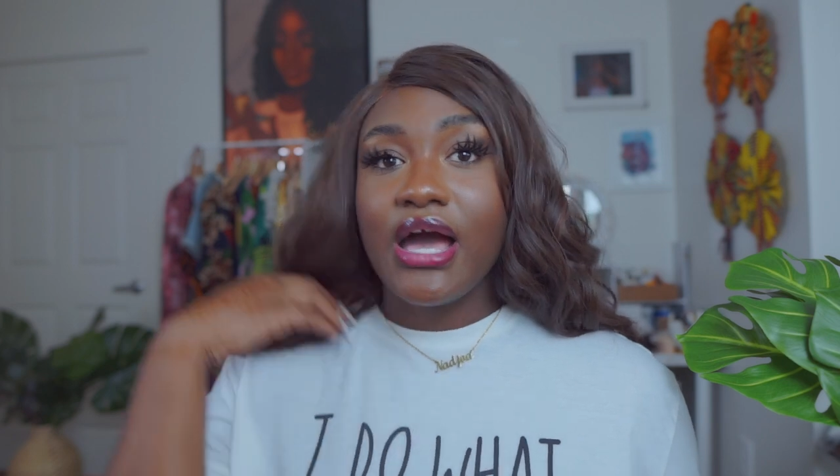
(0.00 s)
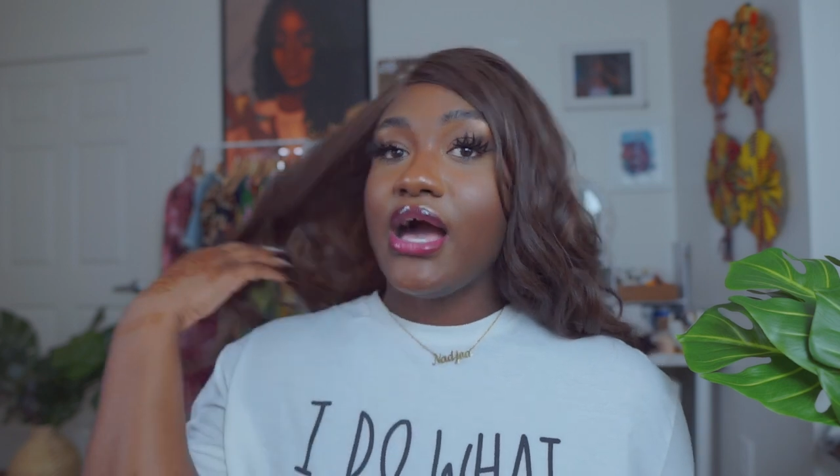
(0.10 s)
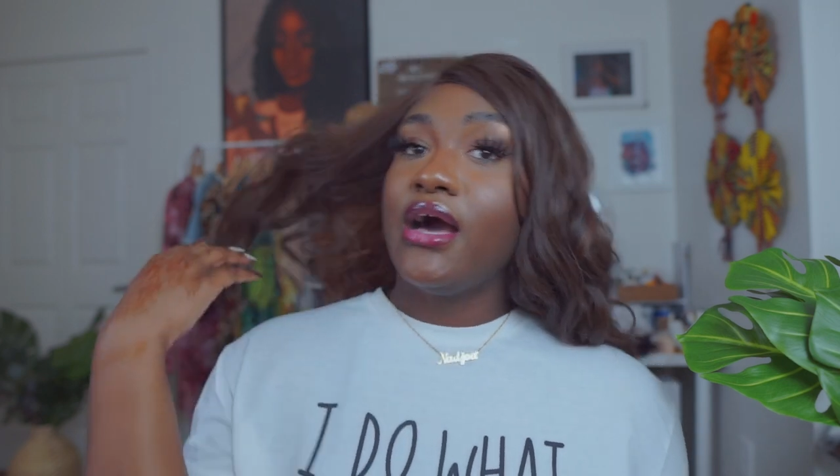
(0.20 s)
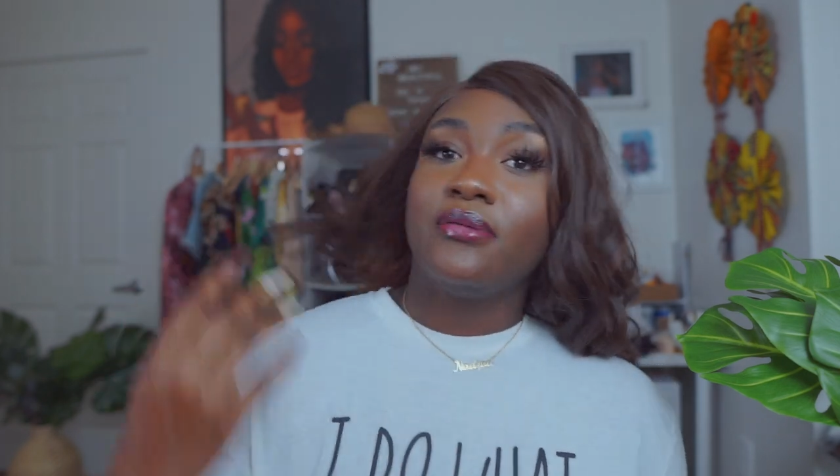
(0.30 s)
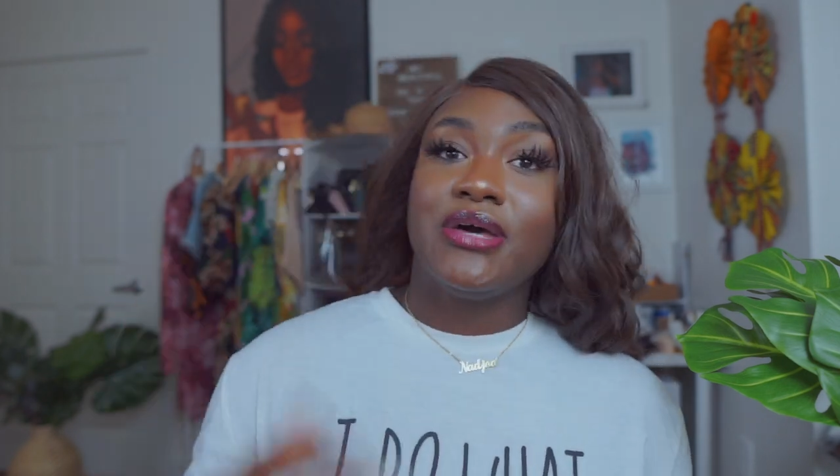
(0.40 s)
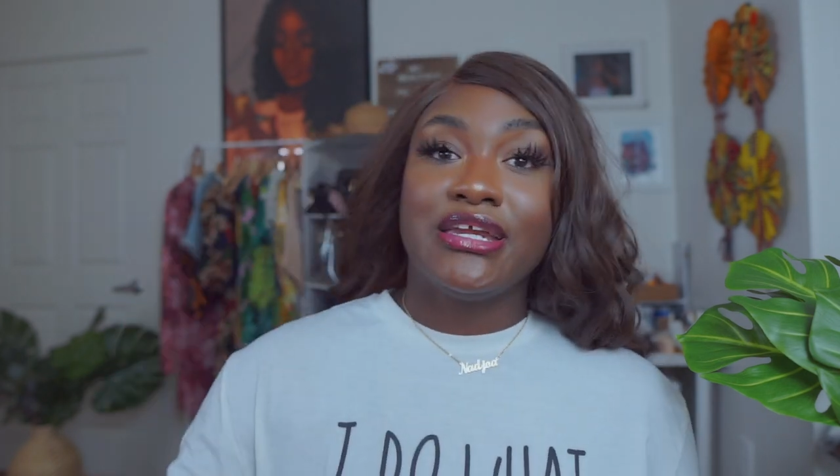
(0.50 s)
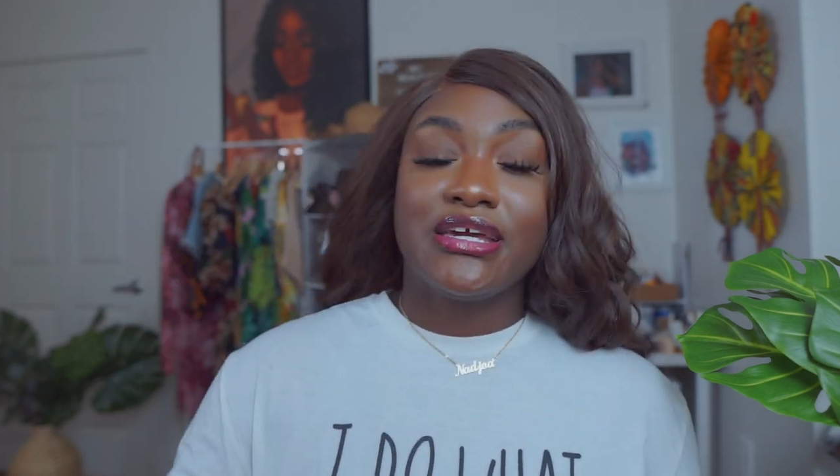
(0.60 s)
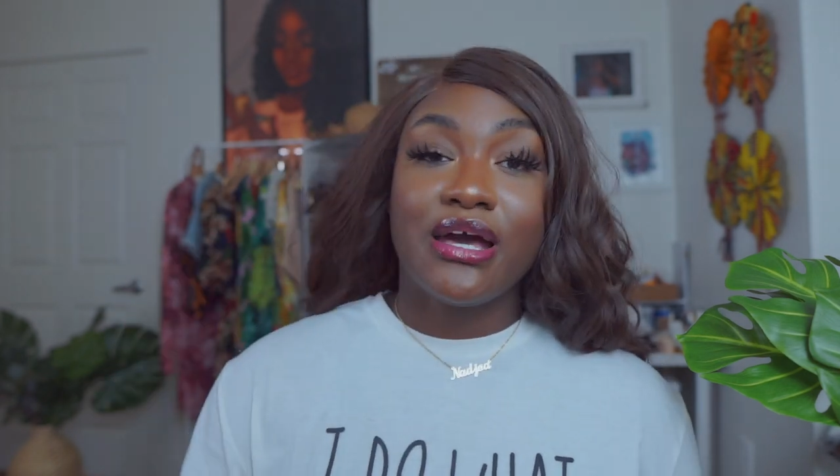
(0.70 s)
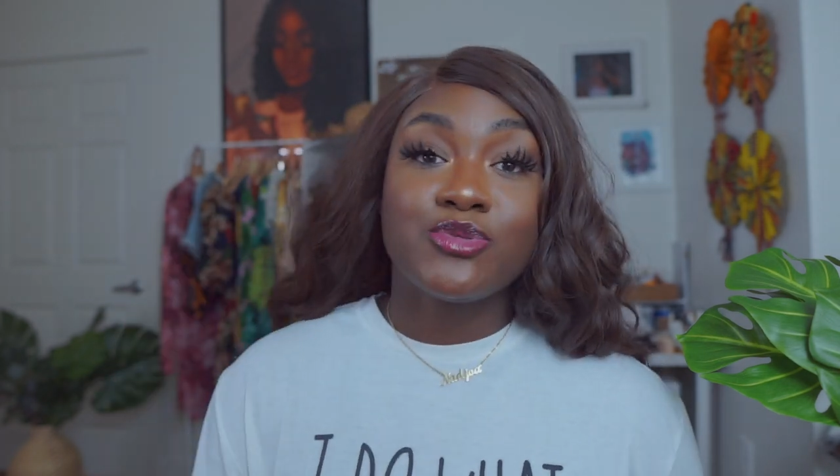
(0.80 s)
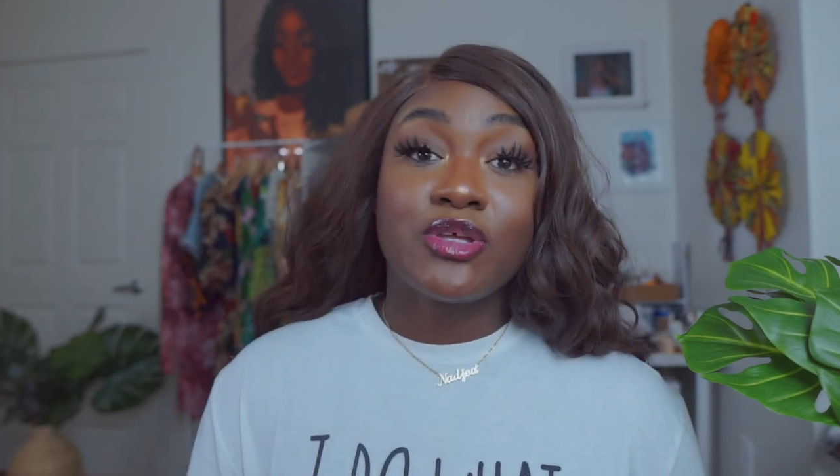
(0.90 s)
And it
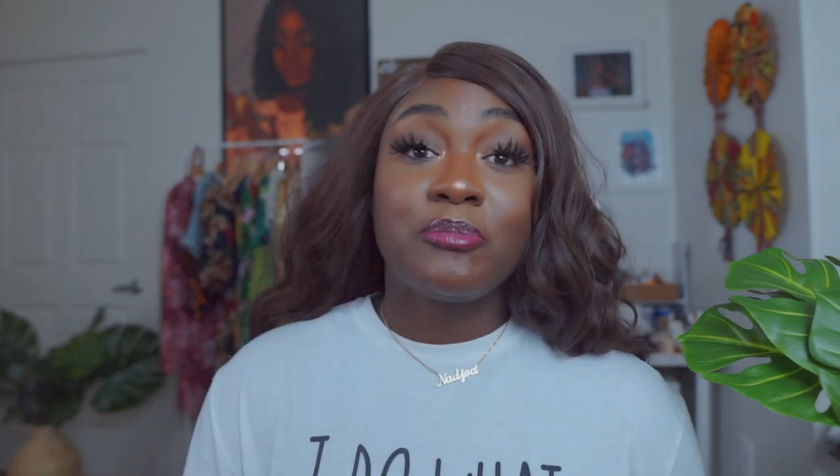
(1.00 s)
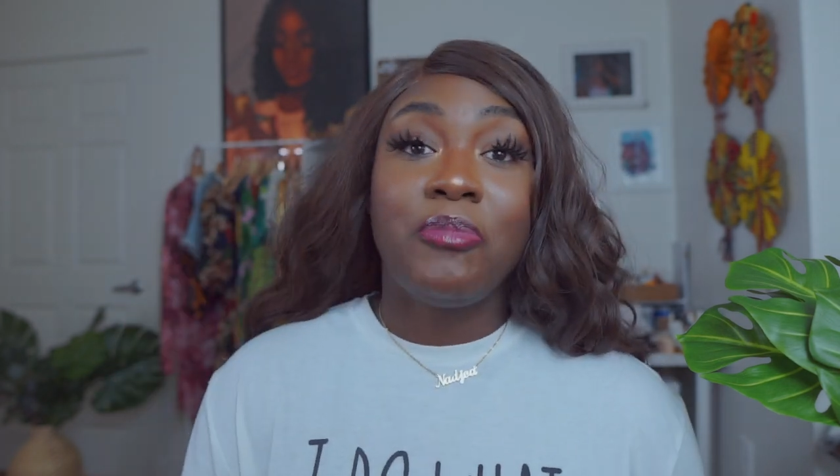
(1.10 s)
comes with